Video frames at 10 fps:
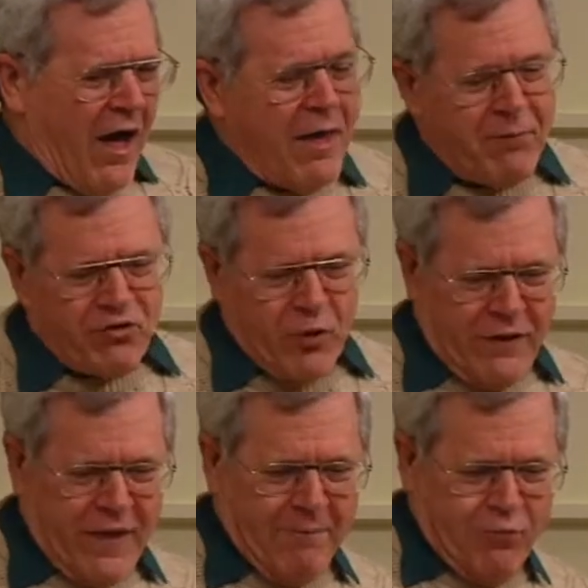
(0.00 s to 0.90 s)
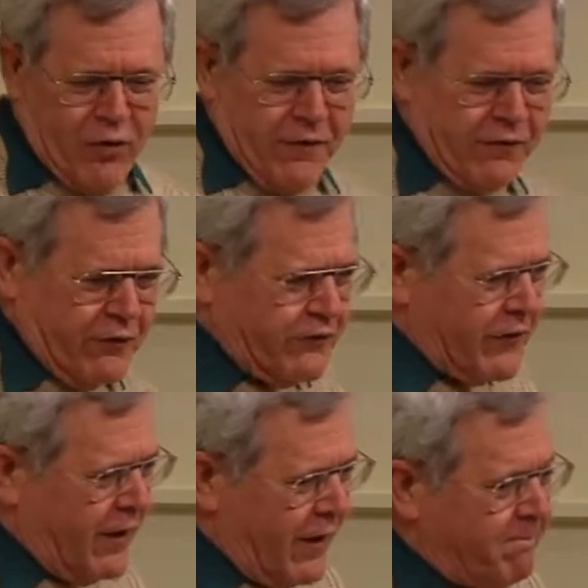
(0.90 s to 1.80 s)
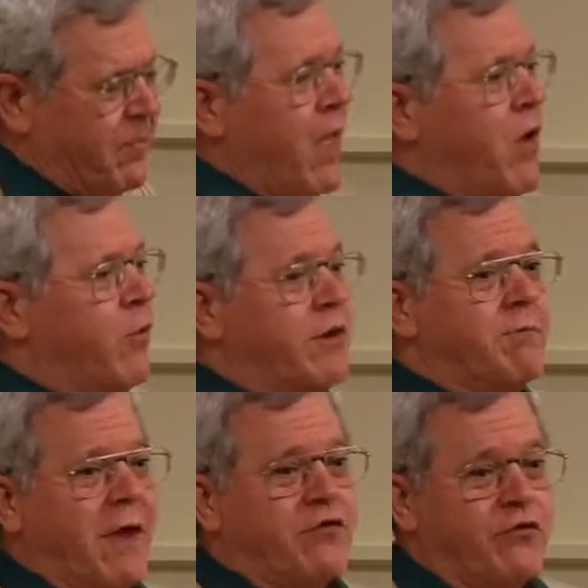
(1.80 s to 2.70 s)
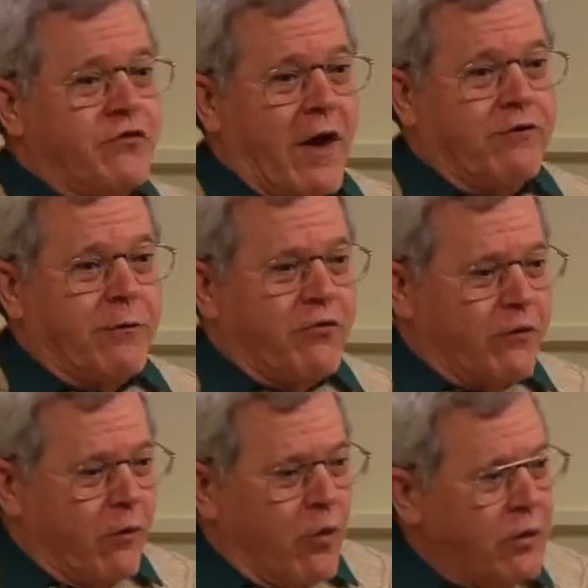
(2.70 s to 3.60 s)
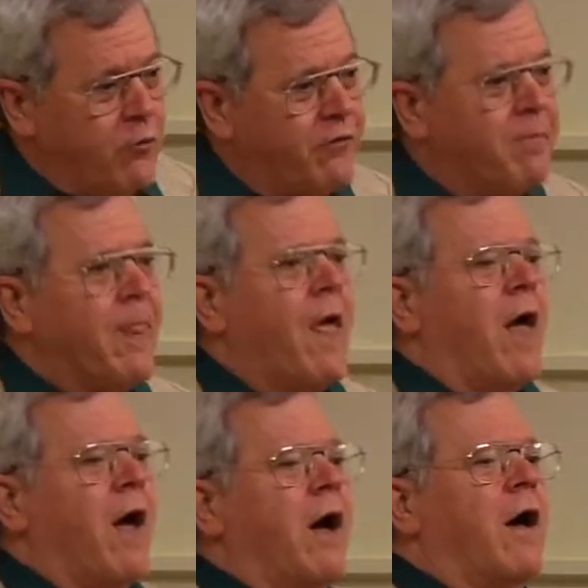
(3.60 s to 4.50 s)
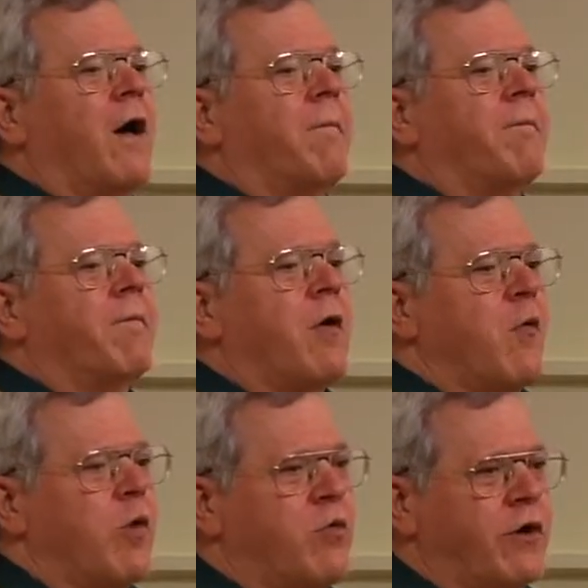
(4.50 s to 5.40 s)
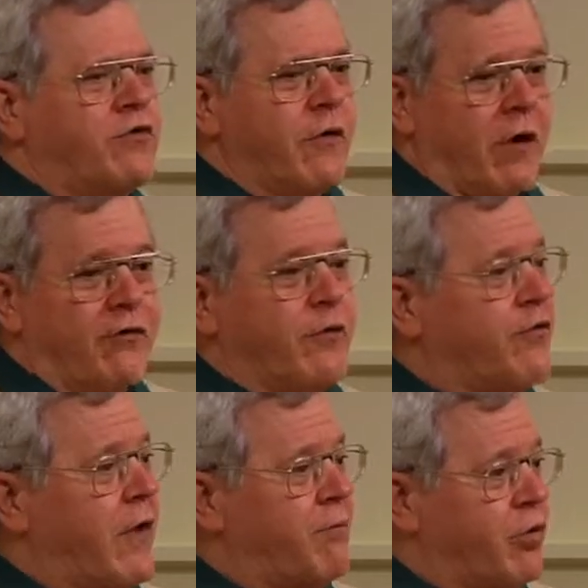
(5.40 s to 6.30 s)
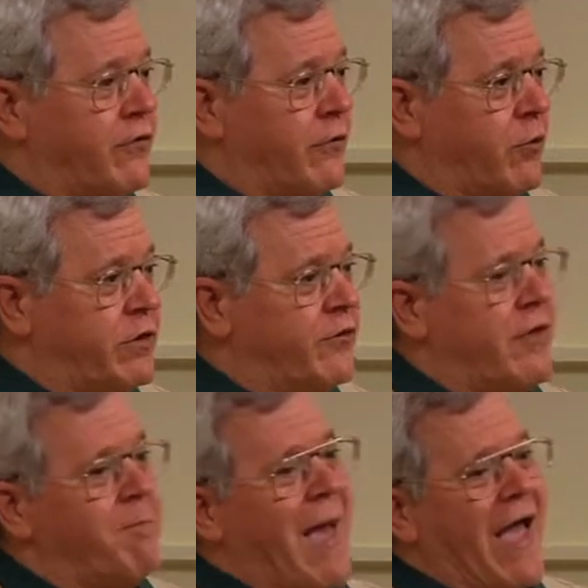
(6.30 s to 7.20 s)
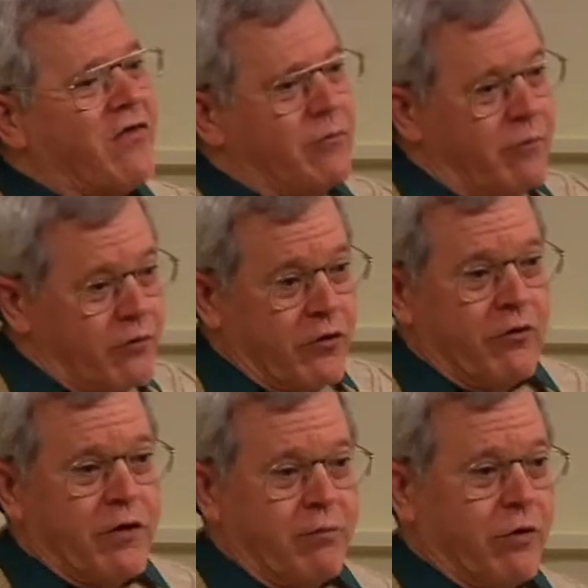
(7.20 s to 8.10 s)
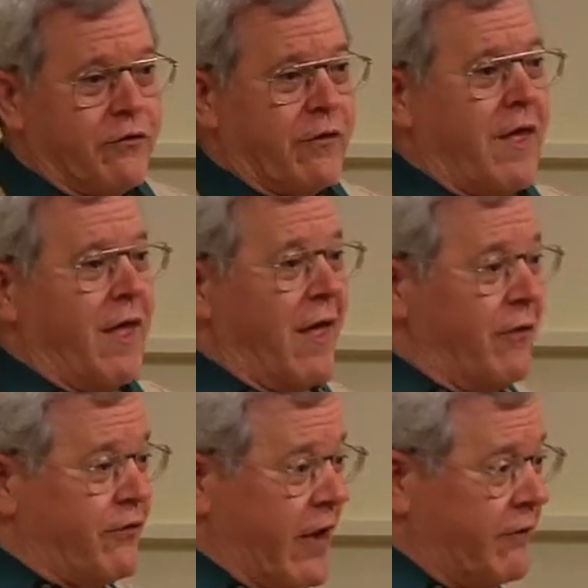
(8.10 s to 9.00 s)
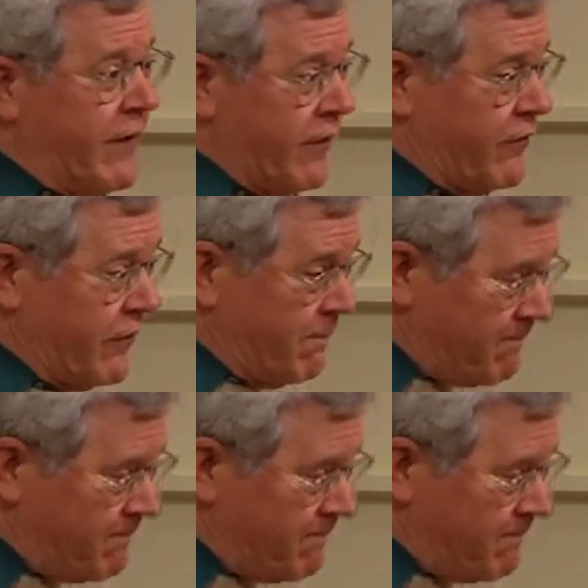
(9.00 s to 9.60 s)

In between that point and Thursday night, we did make 2 side trips. The one was we went to the Huntsville State Prison, which is the maximum security prison in the state of Texas.